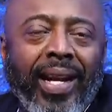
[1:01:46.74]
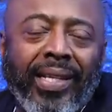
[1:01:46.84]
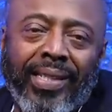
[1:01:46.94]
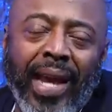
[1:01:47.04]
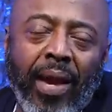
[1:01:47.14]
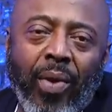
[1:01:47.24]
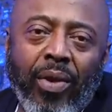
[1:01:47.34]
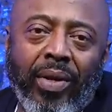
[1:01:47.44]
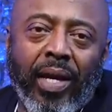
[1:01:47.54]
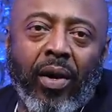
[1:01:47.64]
And the same way
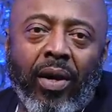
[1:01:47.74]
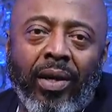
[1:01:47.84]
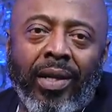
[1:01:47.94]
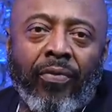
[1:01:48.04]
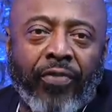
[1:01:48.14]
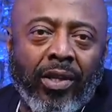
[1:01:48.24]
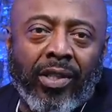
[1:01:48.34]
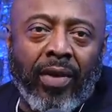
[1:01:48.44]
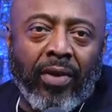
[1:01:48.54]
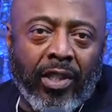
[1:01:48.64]
you did early, the first
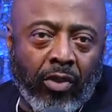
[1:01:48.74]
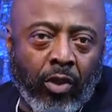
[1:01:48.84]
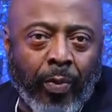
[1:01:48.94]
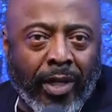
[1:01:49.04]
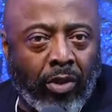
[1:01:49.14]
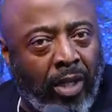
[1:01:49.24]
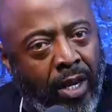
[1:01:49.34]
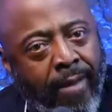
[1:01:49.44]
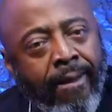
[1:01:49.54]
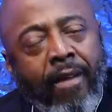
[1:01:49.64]
level of disrespect you
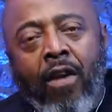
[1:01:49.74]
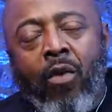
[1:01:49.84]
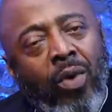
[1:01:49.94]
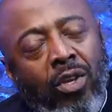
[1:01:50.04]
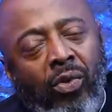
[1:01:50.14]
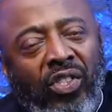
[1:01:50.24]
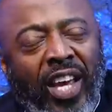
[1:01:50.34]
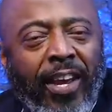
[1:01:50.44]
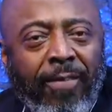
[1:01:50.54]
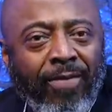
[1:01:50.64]
did. When you
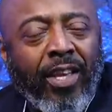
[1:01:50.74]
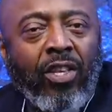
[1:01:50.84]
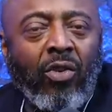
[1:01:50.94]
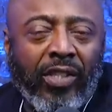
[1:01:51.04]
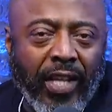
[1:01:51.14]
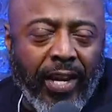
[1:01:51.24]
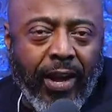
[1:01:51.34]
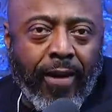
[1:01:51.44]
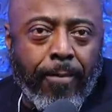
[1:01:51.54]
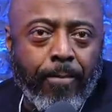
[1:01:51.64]
said,
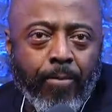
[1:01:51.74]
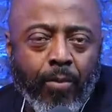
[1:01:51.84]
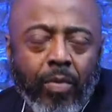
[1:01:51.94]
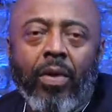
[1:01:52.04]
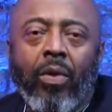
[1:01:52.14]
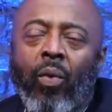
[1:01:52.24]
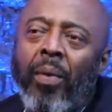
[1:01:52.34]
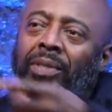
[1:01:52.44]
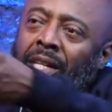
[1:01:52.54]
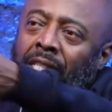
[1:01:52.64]
what
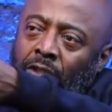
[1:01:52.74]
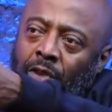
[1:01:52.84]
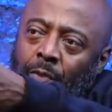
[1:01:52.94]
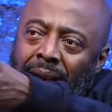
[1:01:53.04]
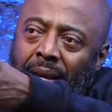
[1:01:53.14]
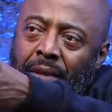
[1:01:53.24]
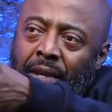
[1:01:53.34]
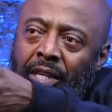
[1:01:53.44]
was the disrespect, Heather?